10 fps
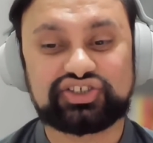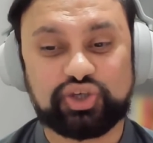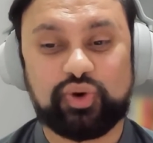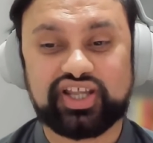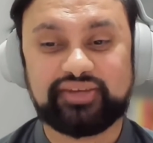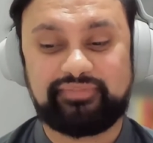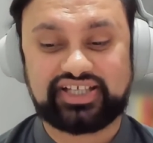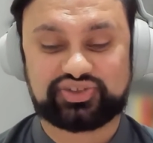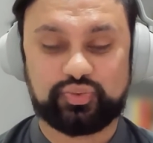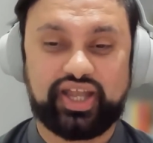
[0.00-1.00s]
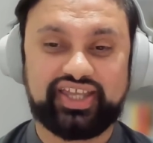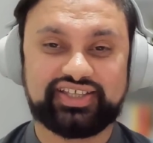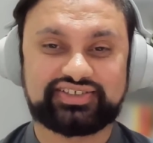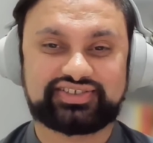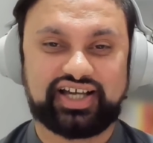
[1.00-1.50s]
So one of the best
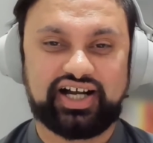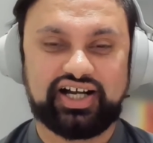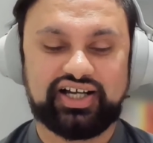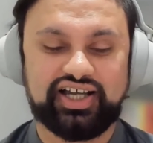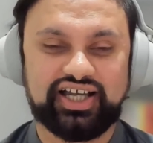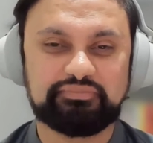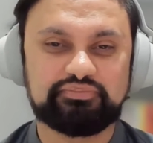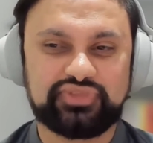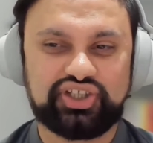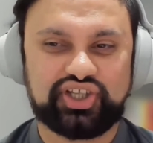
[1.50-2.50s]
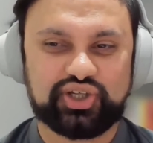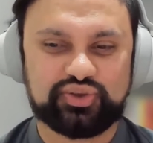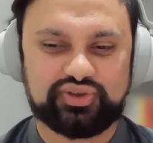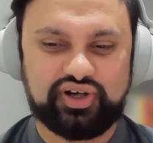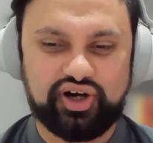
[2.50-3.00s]
ways,
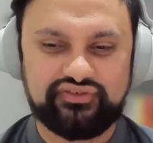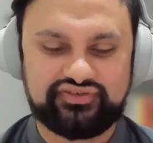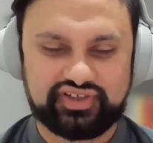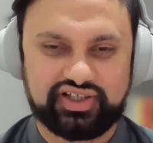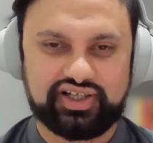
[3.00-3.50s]
of